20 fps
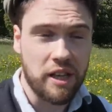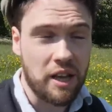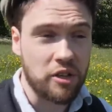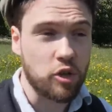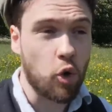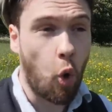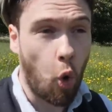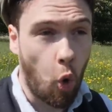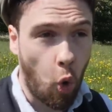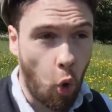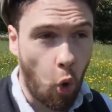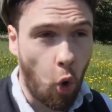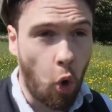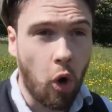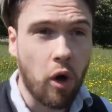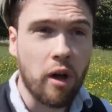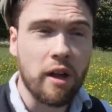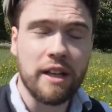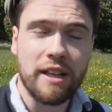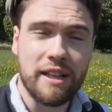and
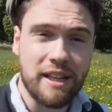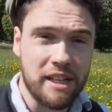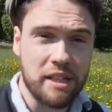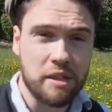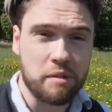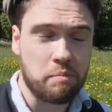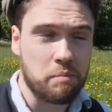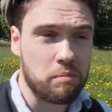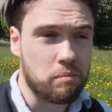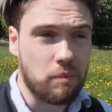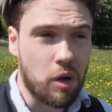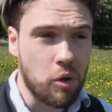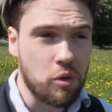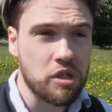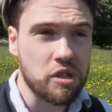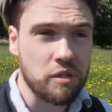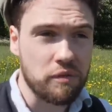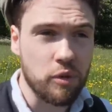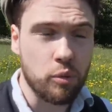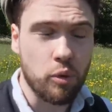or is
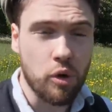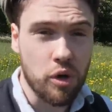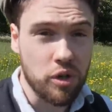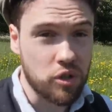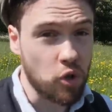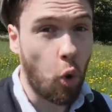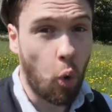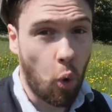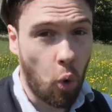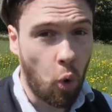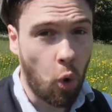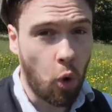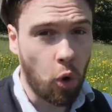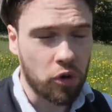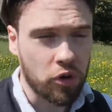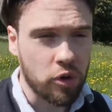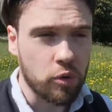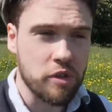most of the word or,